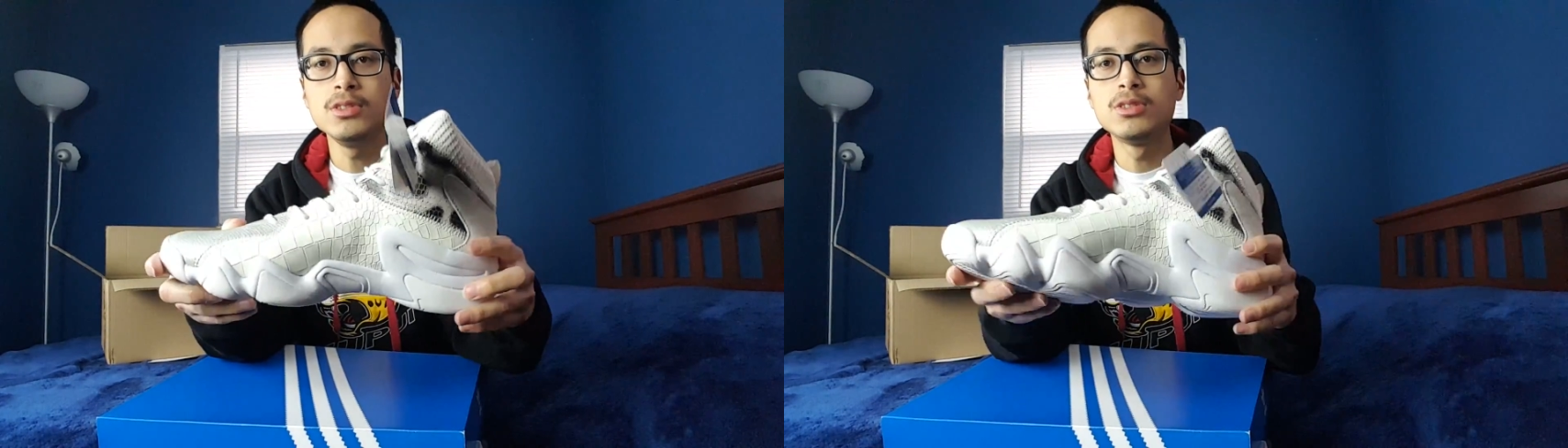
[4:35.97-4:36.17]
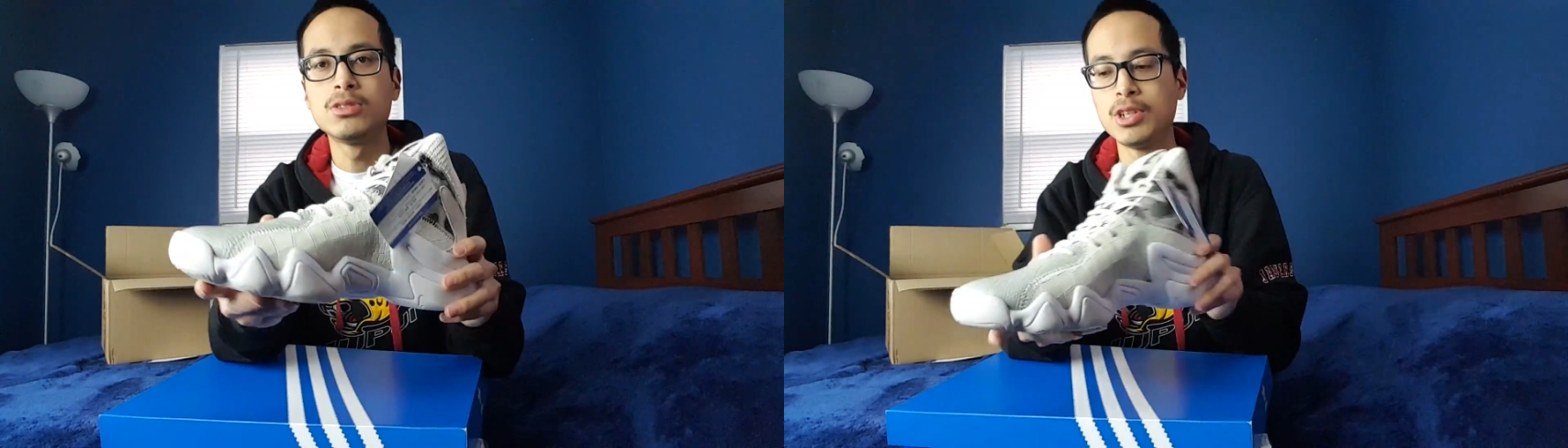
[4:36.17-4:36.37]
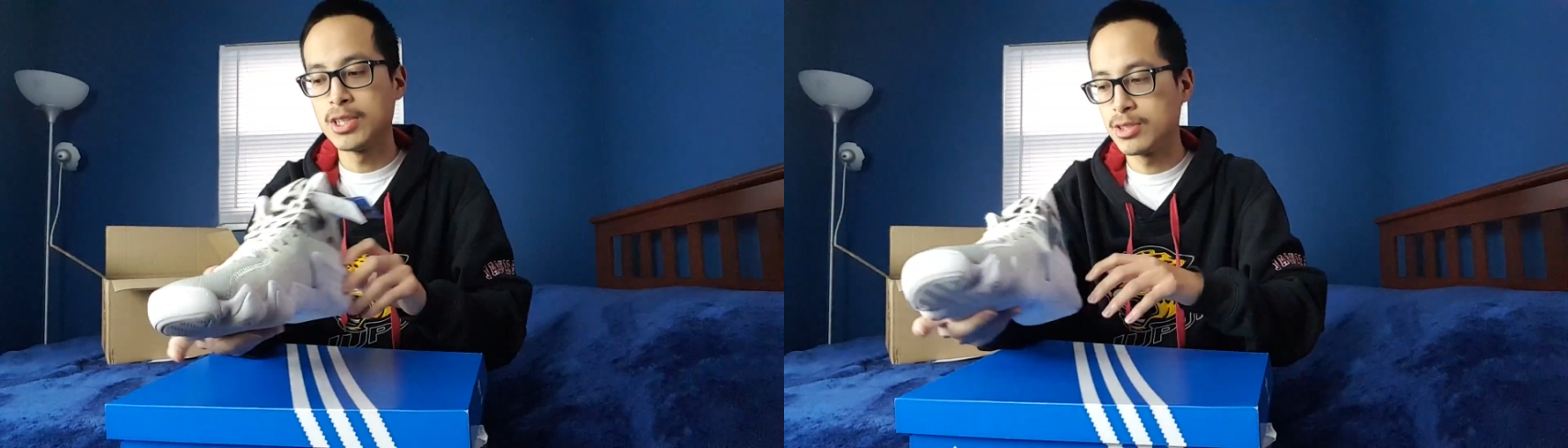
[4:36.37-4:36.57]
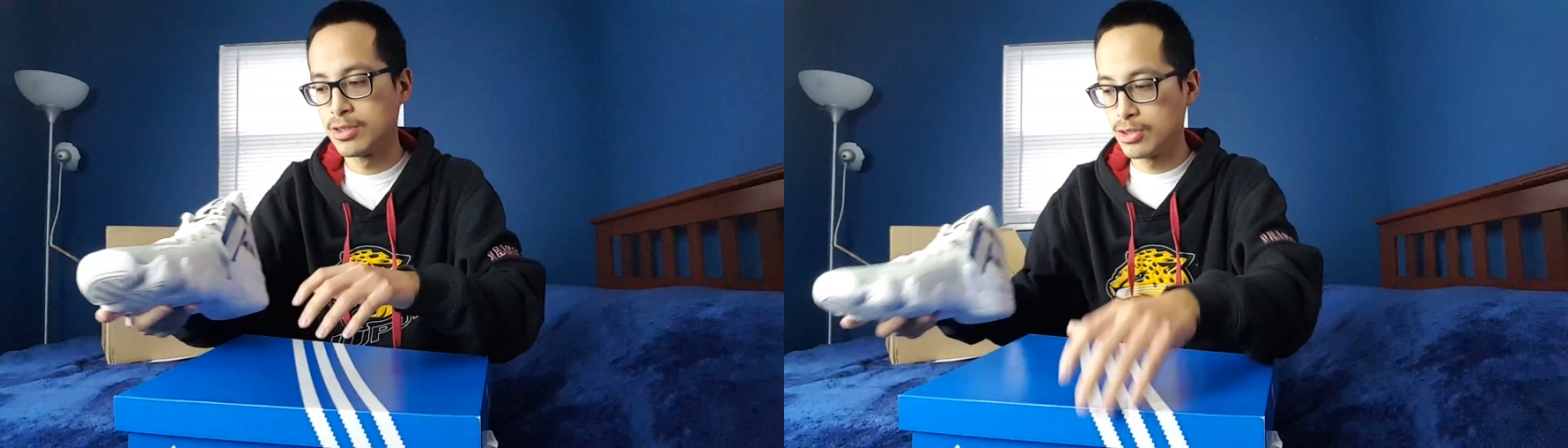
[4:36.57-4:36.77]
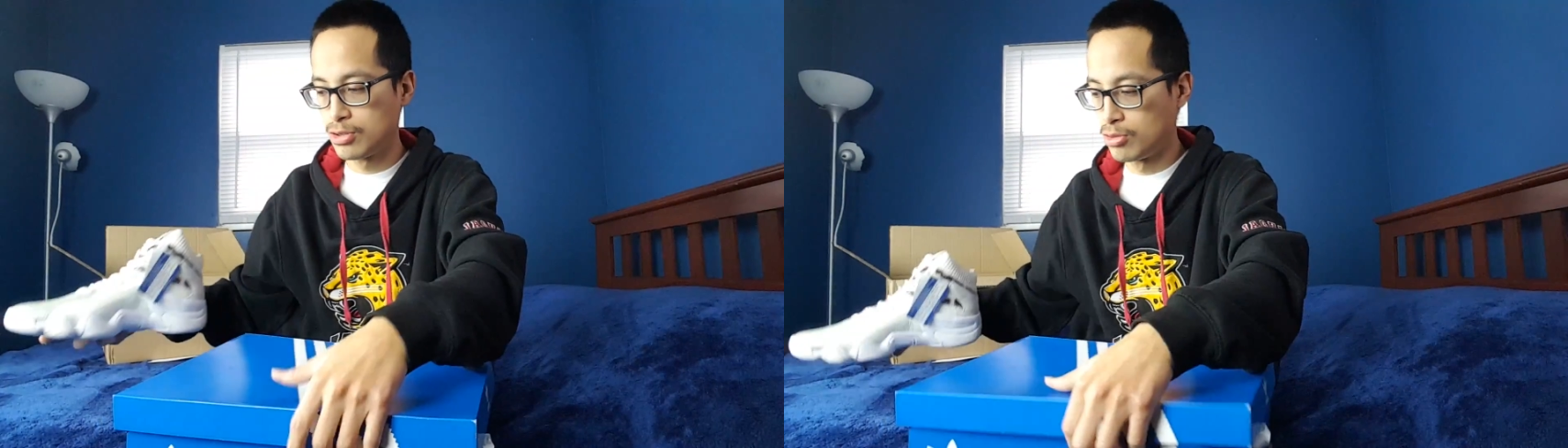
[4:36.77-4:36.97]
So that's the
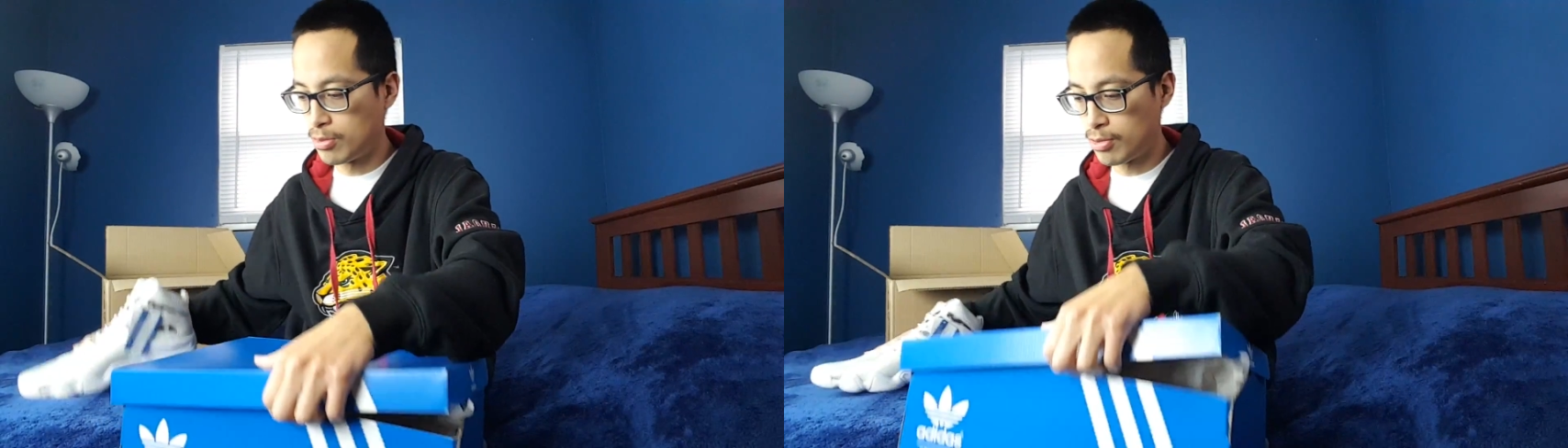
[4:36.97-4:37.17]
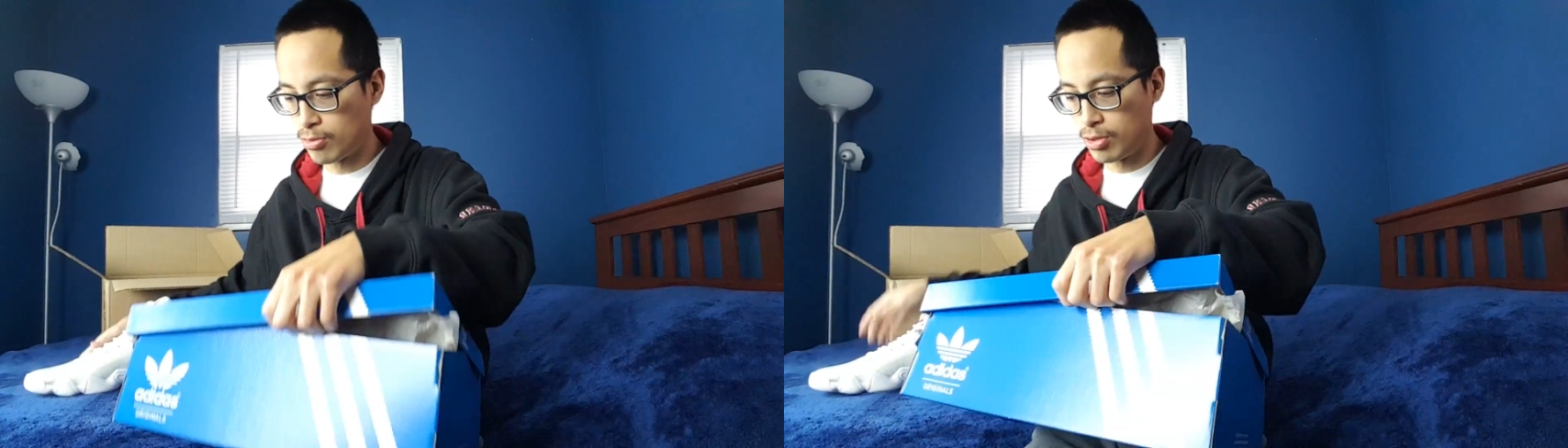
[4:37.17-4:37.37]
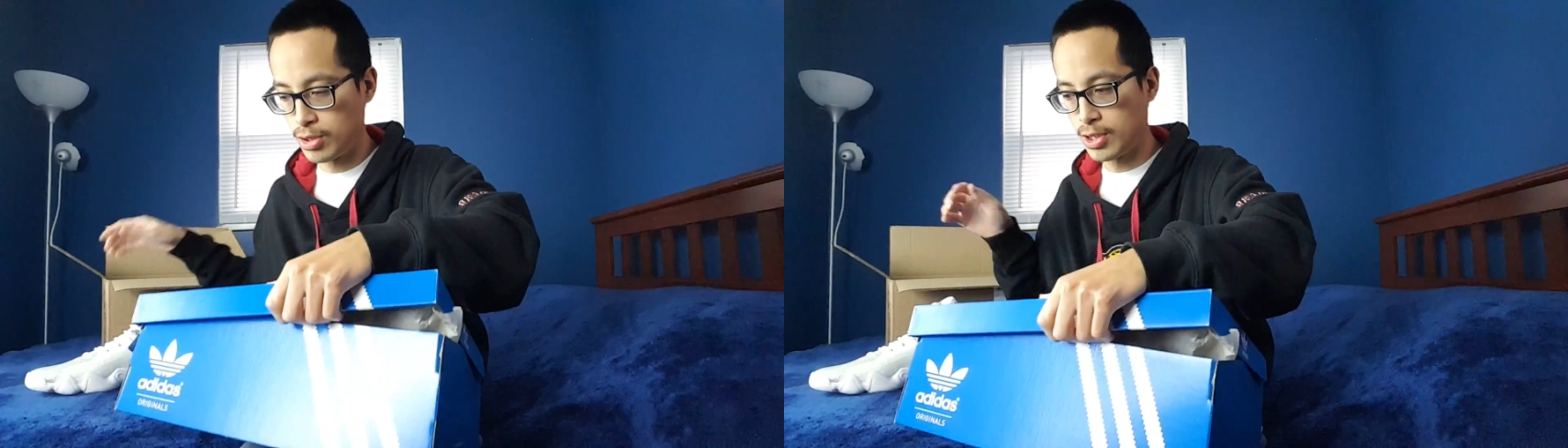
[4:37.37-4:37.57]
shoe number 1.